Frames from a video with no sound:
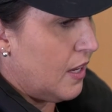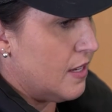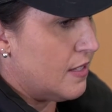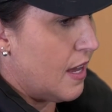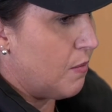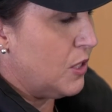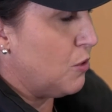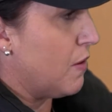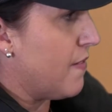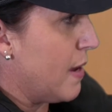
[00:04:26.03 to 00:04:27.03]
is that we
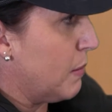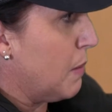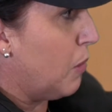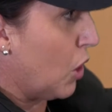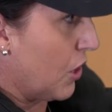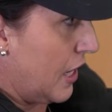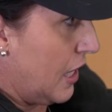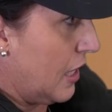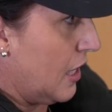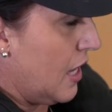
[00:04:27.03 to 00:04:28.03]
do a family party.